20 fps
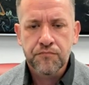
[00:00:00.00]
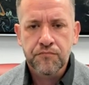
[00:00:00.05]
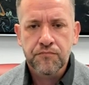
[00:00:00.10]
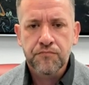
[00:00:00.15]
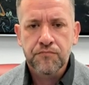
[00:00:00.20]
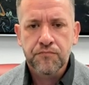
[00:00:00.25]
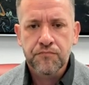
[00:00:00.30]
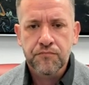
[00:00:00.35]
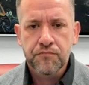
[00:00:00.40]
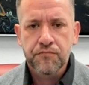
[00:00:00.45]

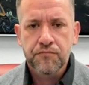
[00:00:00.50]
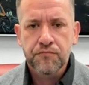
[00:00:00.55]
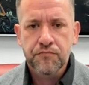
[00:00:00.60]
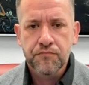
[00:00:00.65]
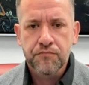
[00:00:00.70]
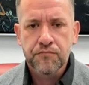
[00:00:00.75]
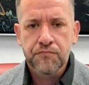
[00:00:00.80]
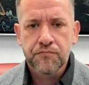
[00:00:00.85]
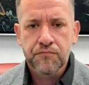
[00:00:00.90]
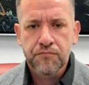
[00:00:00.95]

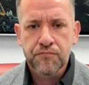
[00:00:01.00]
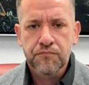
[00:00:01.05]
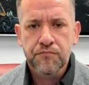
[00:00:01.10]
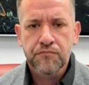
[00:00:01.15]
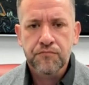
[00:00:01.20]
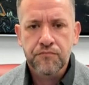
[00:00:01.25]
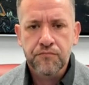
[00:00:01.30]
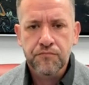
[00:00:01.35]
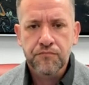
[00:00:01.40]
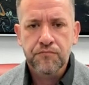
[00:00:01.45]

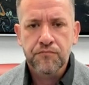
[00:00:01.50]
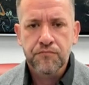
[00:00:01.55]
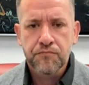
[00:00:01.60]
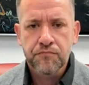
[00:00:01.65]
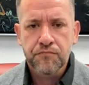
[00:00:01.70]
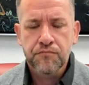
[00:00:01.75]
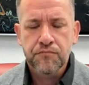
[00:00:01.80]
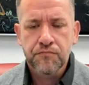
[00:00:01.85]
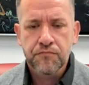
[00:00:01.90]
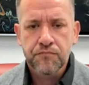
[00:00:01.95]

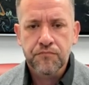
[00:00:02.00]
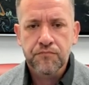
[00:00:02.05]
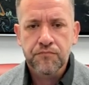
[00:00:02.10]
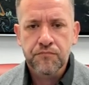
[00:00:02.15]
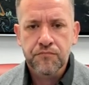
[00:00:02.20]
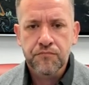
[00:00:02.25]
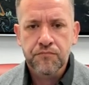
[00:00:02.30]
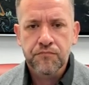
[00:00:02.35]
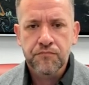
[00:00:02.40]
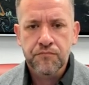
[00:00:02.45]

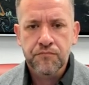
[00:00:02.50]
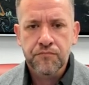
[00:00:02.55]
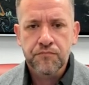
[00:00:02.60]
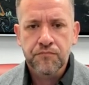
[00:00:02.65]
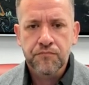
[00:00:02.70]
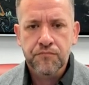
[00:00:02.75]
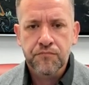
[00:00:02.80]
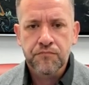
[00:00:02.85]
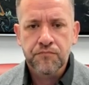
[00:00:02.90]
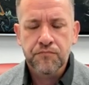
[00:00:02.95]

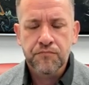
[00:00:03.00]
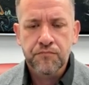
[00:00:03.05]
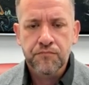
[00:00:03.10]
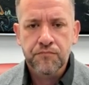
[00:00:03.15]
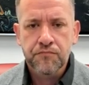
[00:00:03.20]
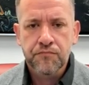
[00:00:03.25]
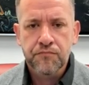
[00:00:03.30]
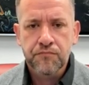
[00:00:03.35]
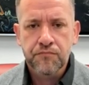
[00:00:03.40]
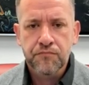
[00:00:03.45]

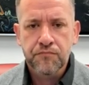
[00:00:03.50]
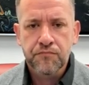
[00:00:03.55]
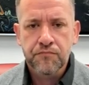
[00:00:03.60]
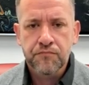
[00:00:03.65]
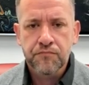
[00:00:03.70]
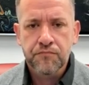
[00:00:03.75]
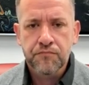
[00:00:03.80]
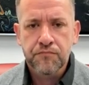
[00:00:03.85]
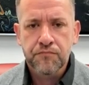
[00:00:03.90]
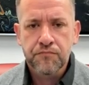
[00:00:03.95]

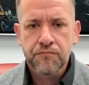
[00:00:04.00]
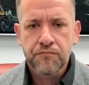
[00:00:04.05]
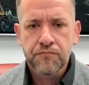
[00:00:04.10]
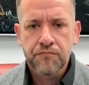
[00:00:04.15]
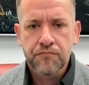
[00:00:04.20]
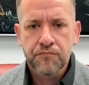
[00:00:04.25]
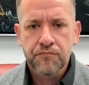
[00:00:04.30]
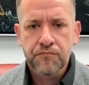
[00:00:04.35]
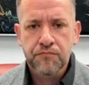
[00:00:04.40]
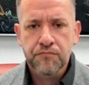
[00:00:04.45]

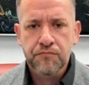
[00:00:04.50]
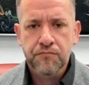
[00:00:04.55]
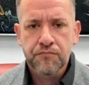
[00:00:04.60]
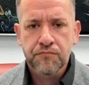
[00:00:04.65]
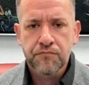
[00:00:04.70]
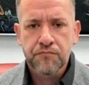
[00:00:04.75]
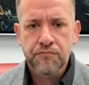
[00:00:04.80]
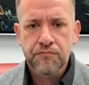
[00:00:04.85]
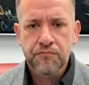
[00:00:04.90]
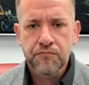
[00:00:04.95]

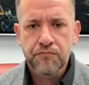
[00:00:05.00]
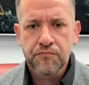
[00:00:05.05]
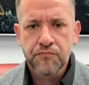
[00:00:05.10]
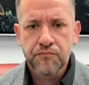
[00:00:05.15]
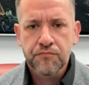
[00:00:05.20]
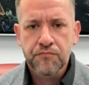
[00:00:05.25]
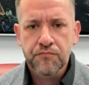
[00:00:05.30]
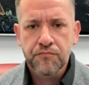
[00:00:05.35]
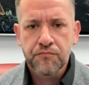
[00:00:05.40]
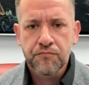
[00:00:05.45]

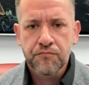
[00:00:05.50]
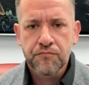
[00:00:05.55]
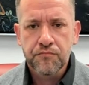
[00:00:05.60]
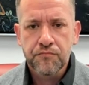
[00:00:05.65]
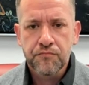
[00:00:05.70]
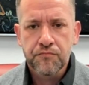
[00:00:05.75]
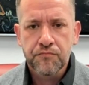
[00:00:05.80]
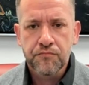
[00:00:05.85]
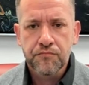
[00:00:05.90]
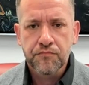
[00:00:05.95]

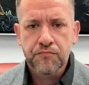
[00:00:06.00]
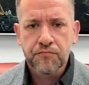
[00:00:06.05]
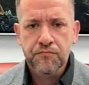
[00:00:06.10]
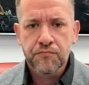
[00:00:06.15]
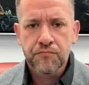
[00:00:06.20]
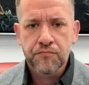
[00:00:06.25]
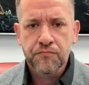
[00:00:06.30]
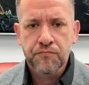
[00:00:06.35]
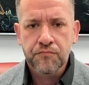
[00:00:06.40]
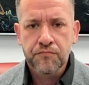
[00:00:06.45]

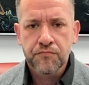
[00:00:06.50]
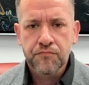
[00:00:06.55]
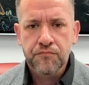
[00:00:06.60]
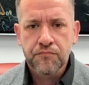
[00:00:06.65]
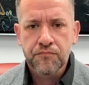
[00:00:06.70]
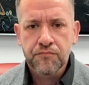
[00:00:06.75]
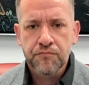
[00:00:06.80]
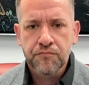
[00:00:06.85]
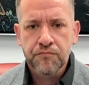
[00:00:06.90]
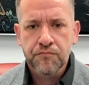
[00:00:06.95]

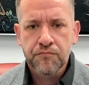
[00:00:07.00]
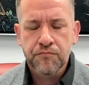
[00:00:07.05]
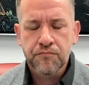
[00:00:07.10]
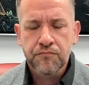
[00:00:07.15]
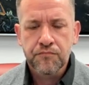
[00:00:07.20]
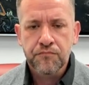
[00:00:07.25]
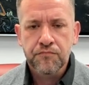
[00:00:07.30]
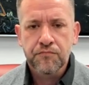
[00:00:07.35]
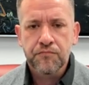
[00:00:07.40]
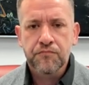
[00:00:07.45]

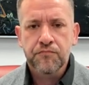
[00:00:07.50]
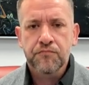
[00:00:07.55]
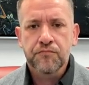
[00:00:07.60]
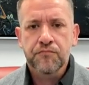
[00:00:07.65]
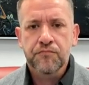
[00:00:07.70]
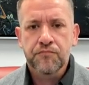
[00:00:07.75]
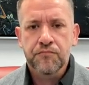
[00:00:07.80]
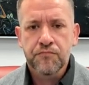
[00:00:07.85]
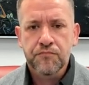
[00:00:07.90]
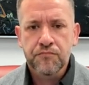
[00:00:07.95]
[no speech]